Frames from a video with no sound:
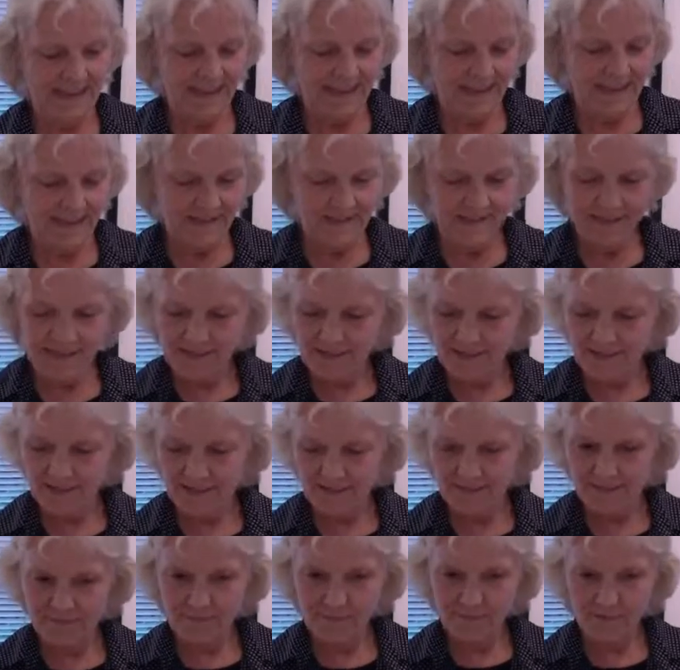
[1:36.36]
and
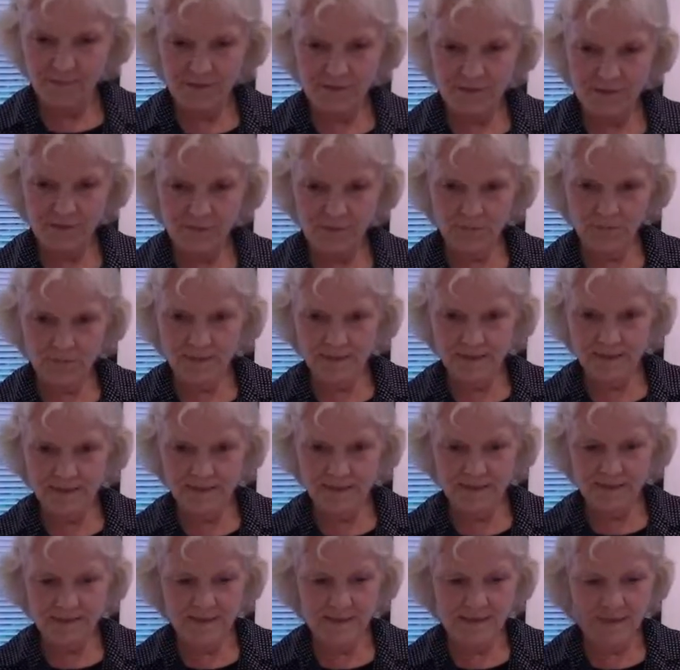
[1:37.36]
one of the
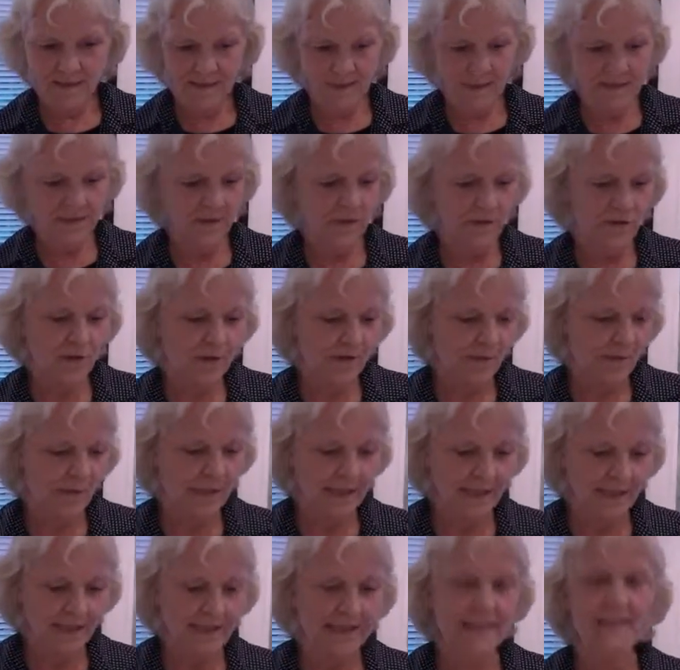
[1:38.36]
ways that I enjoy
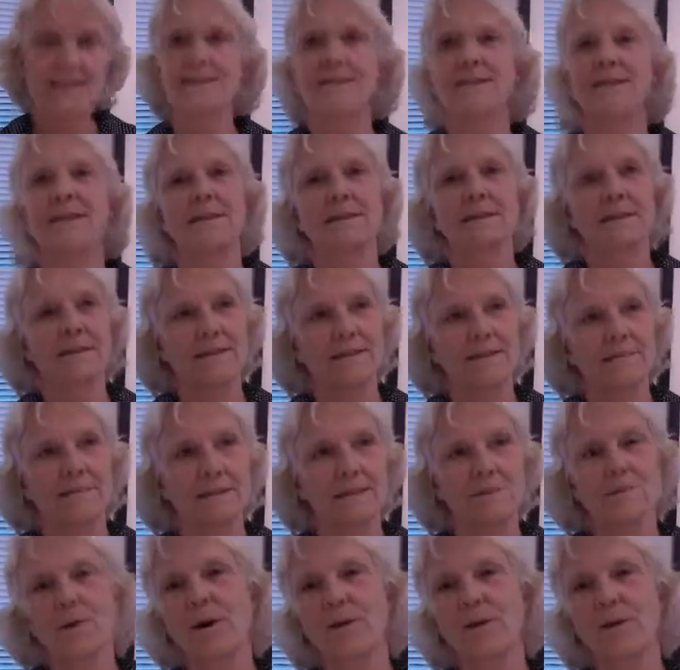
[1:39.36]
working is with